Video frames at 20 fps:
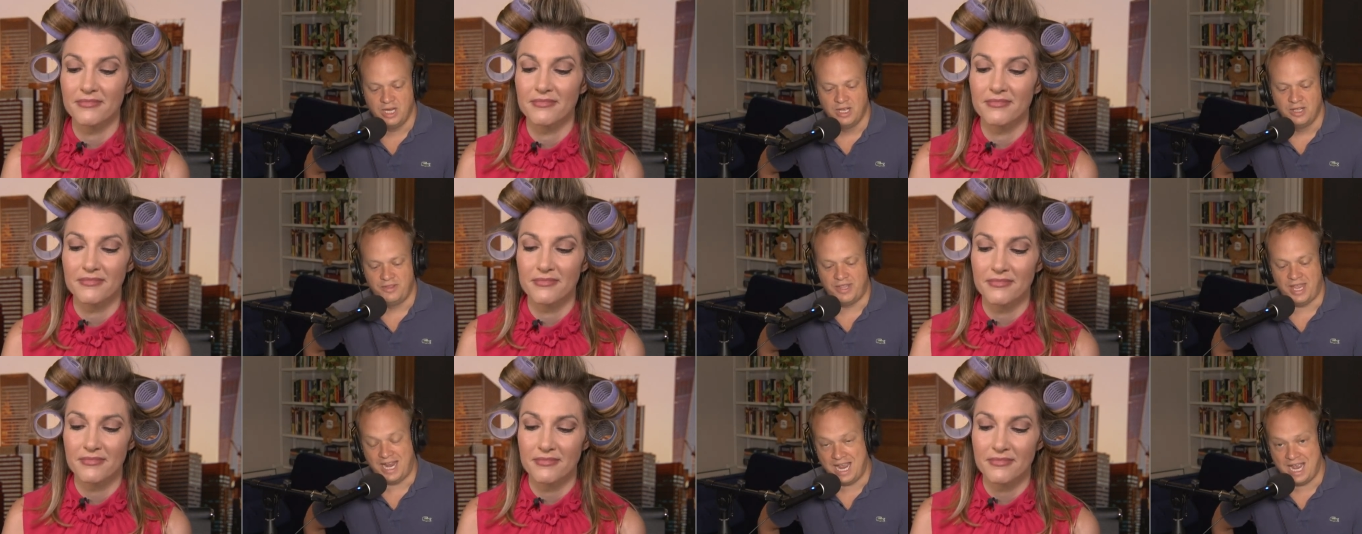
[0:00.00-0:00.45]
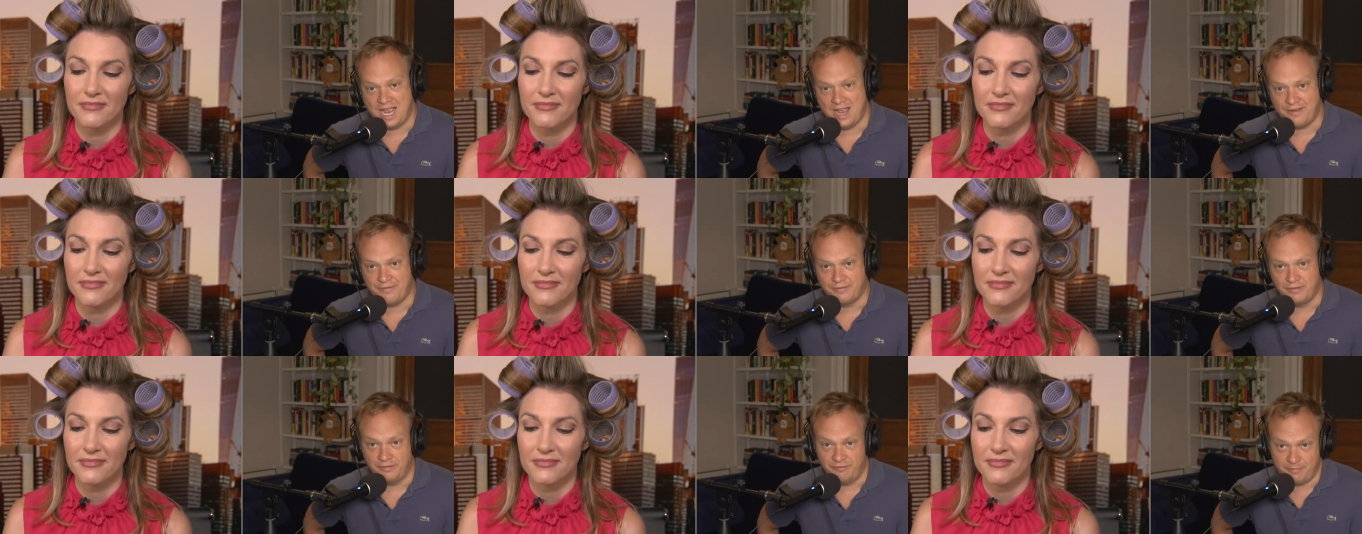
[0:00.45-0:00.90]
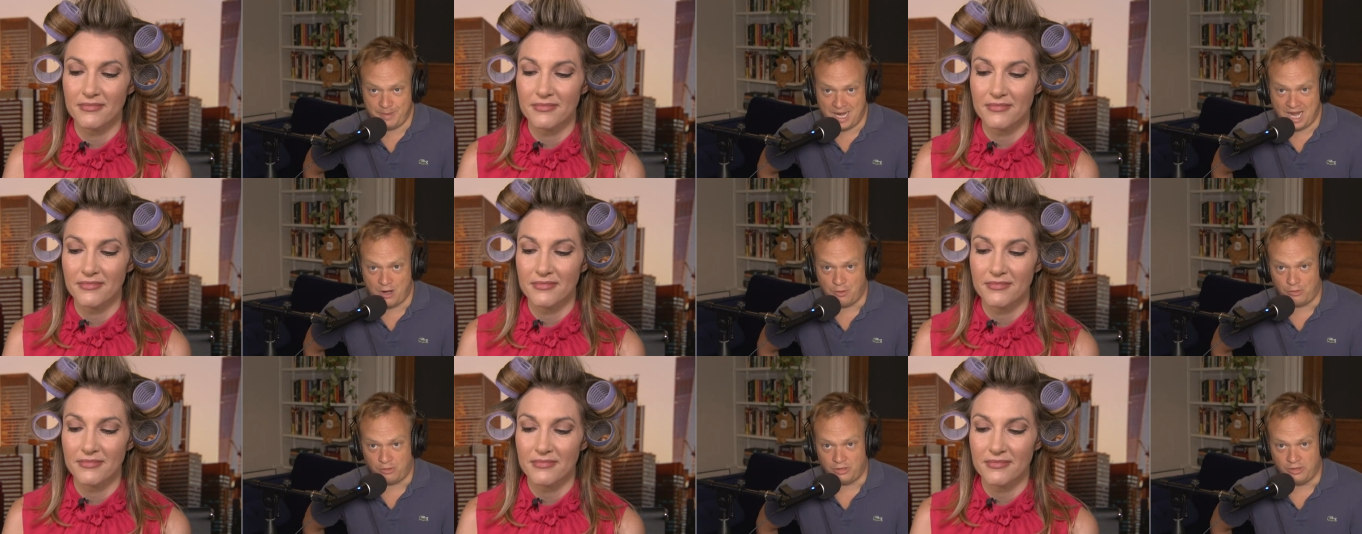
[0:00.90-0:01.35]
Speaker 1: they have of
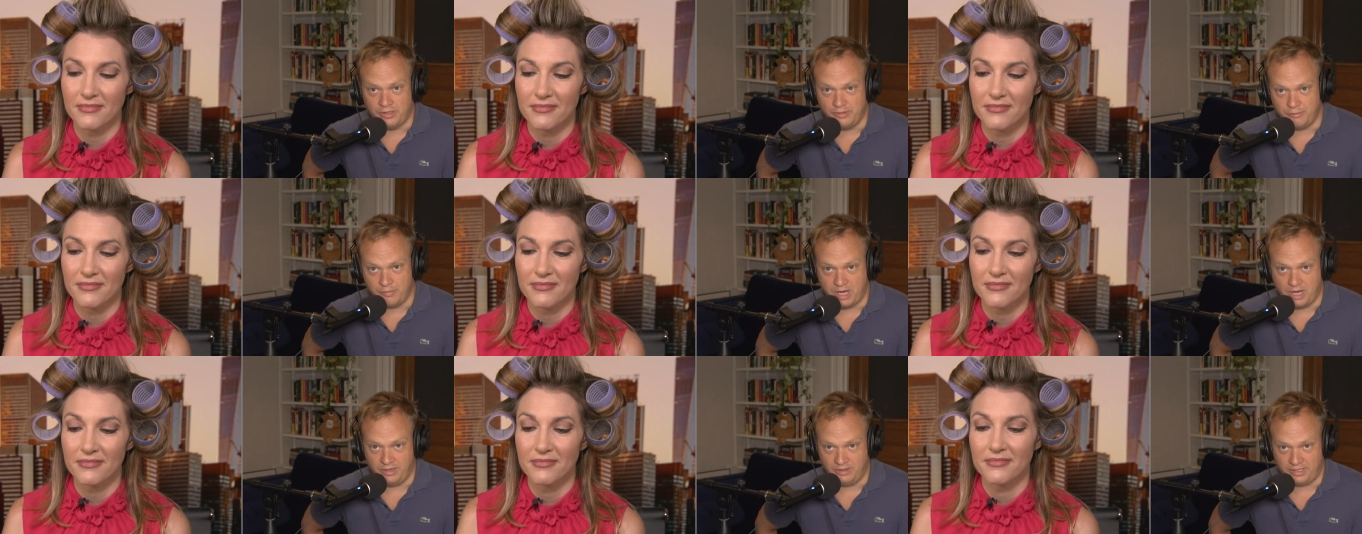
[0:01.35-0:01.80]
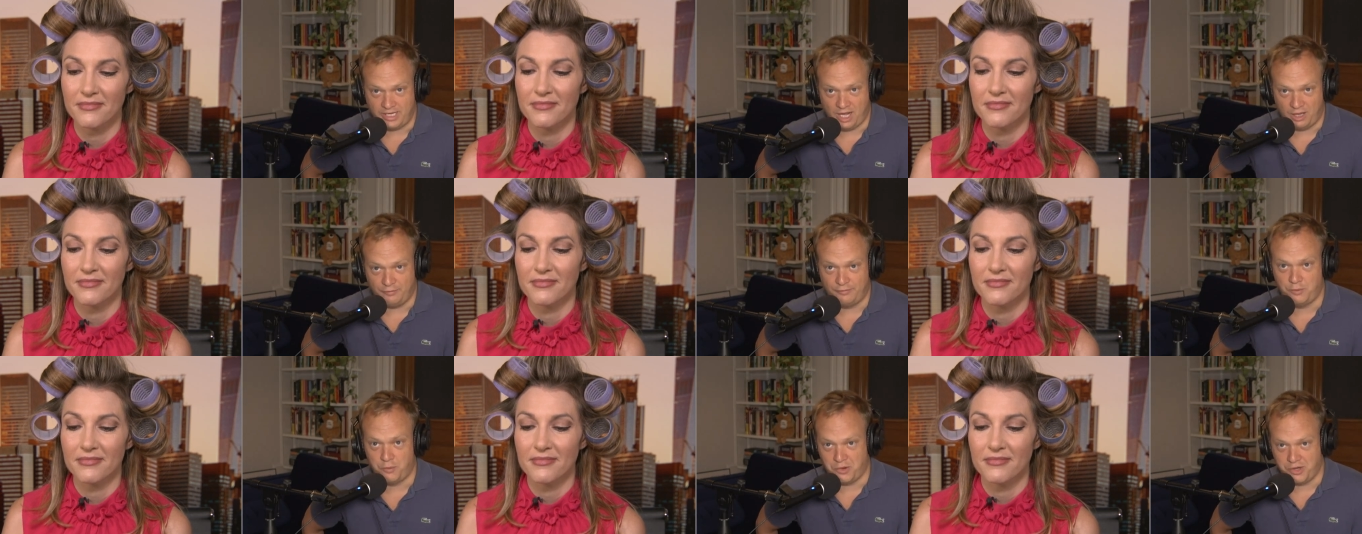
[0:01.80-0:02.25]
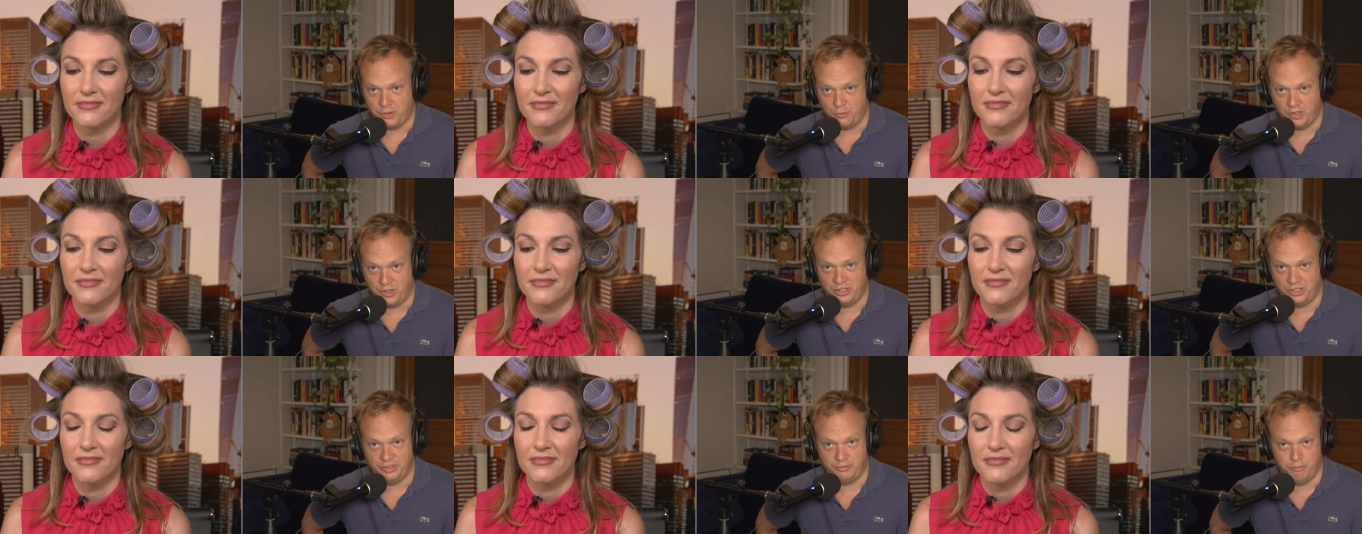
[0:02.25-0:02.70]
power in California,
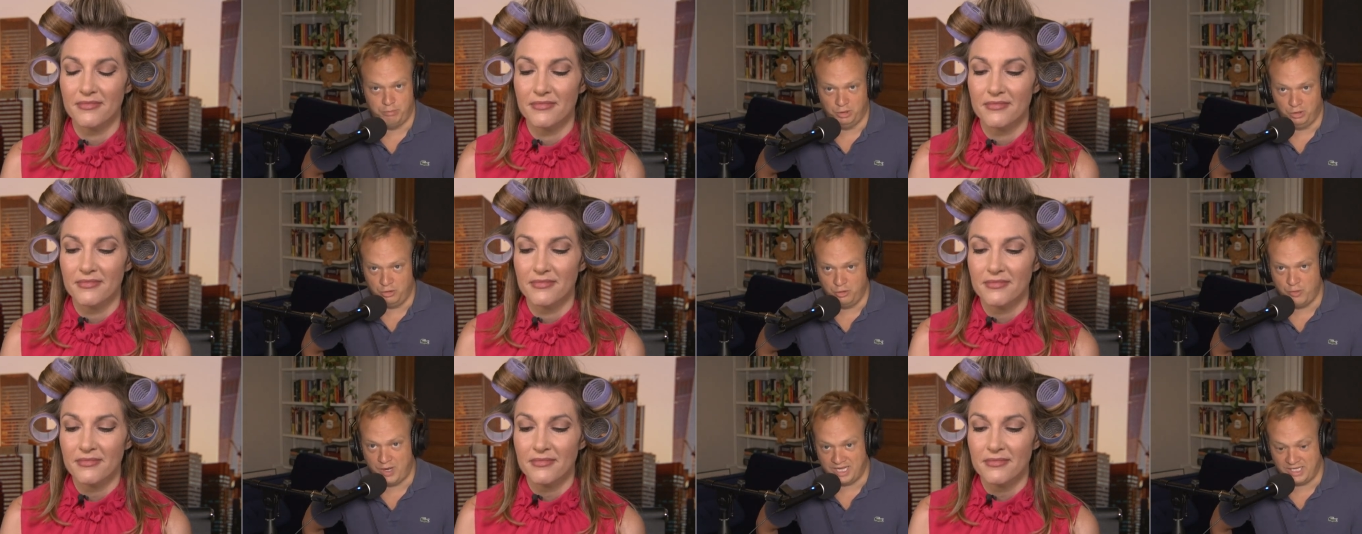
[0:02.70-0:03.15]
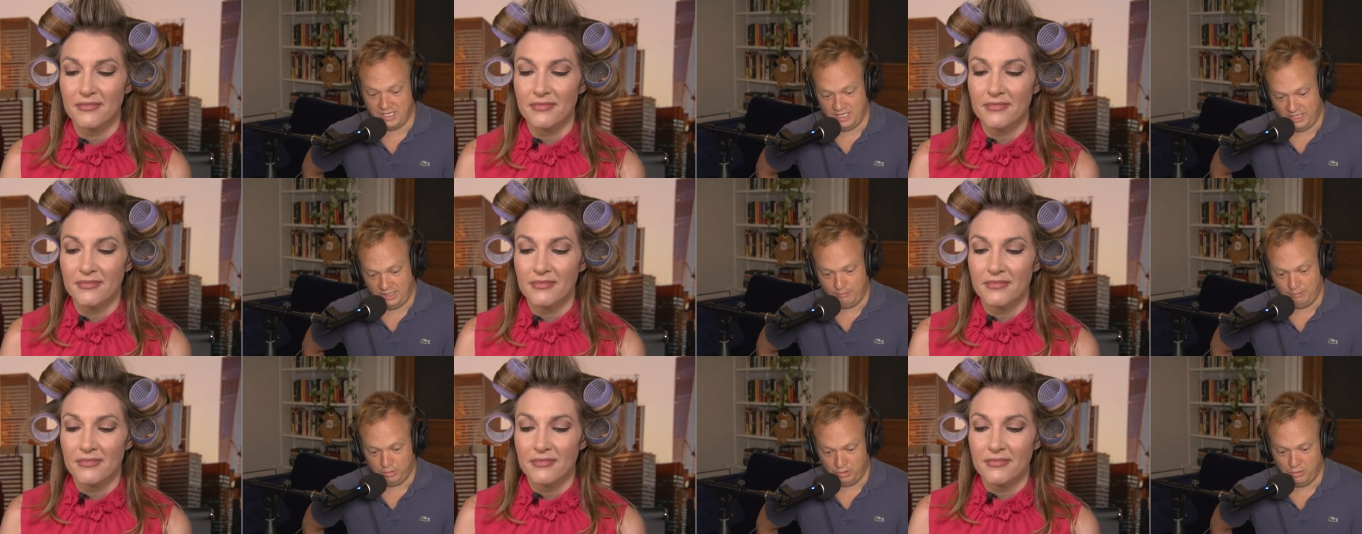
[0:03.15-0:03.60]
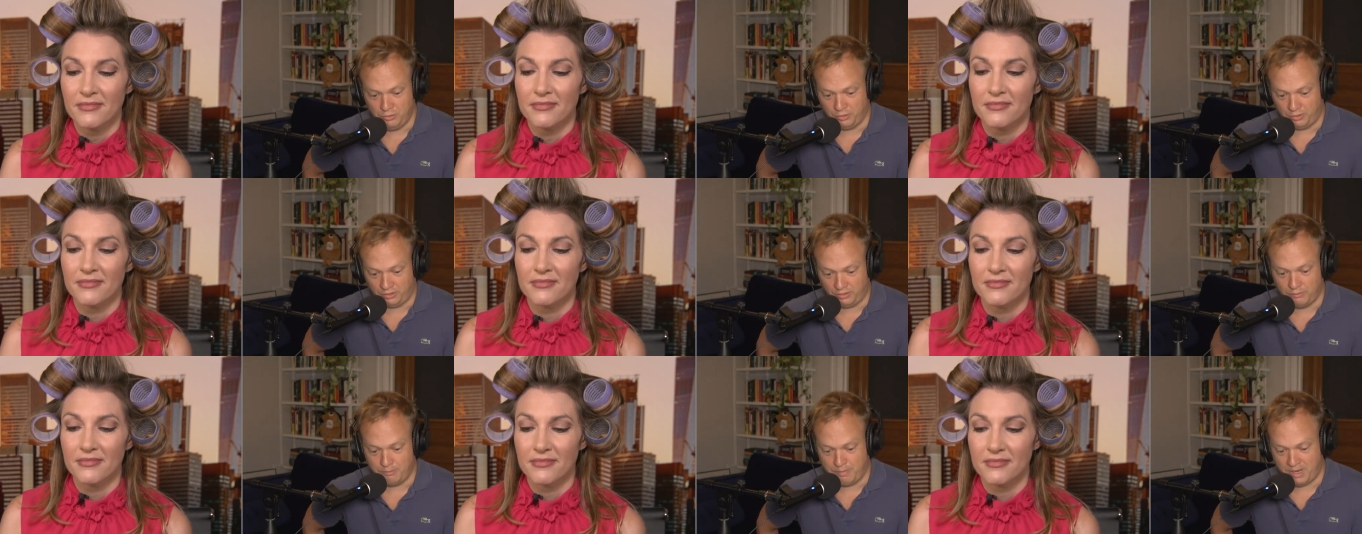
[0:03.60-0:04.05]
which is blue and getting
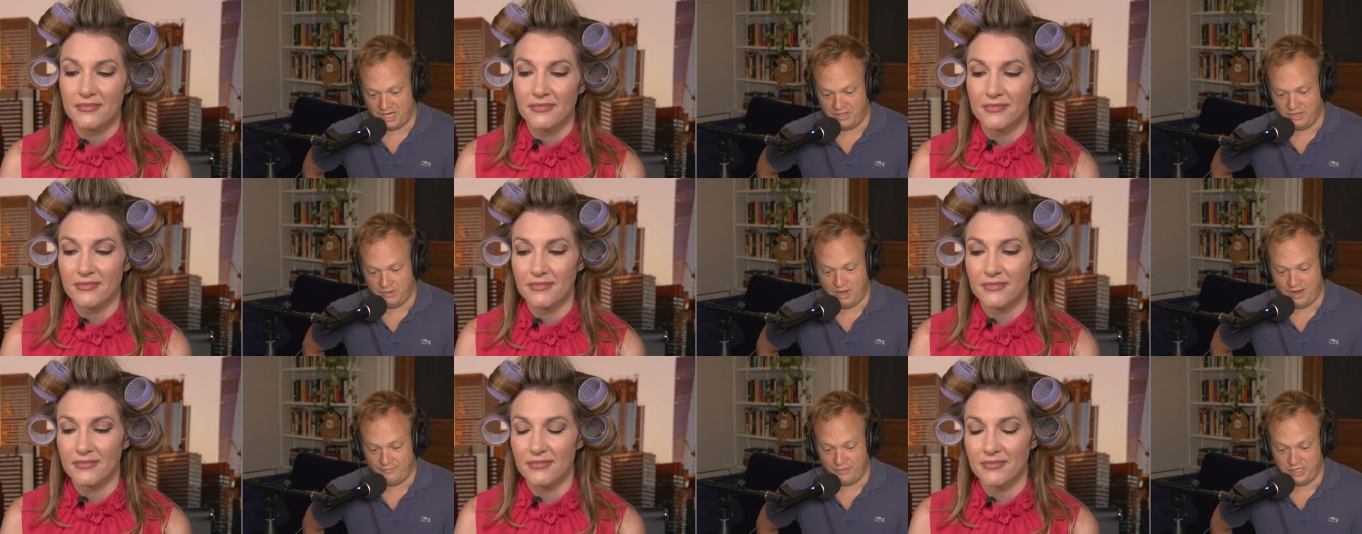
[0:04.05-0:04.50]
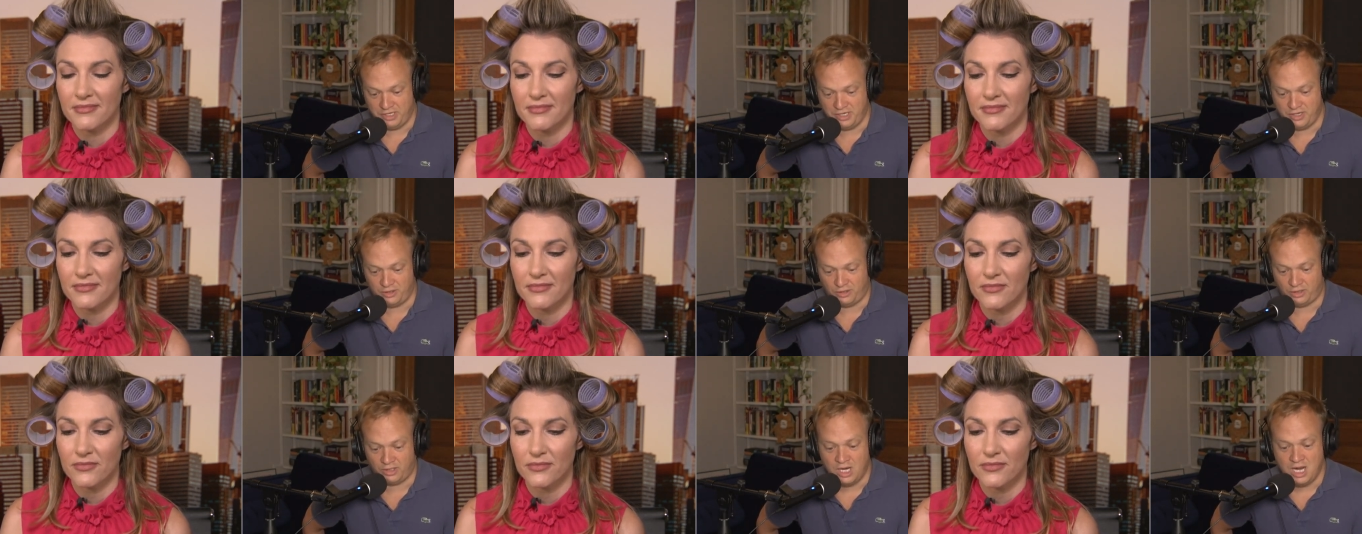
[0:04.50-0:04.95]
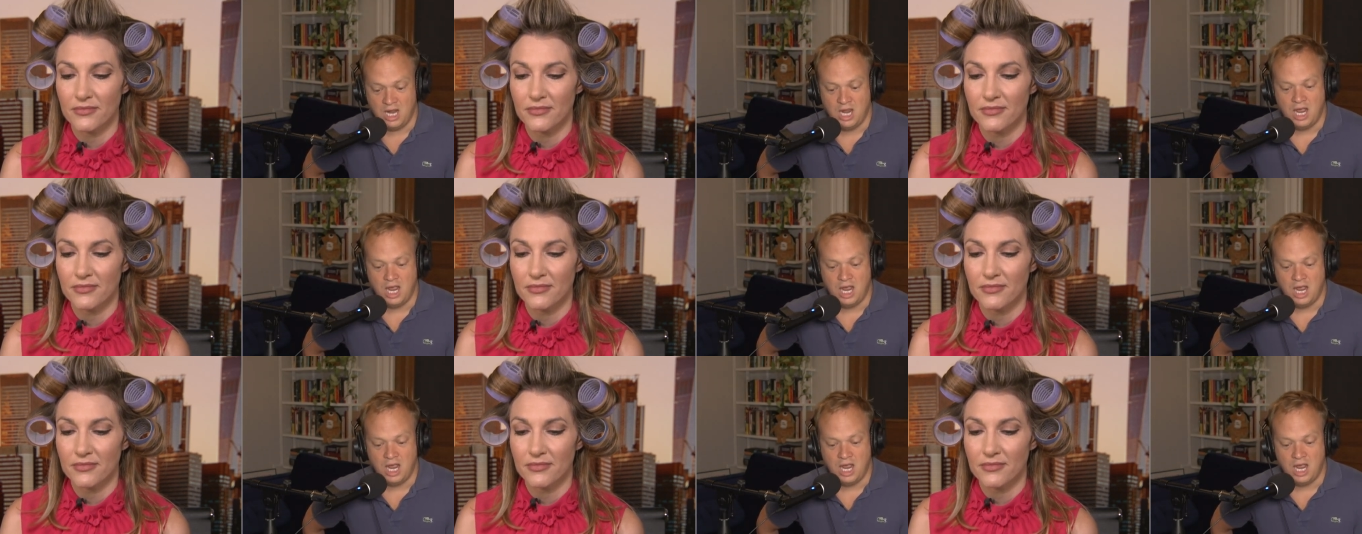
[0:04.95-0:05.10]
bluer by the, every year.